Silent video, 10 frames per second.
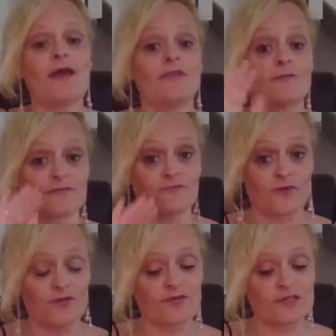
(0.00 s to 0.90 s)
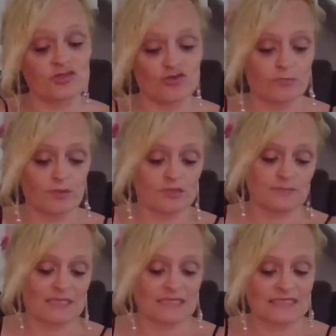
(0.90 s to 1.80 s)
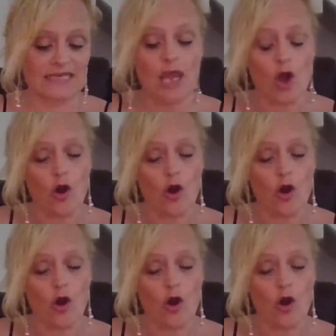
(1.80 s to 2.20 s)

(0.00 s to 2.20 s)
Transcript: there is a very, very strong possibility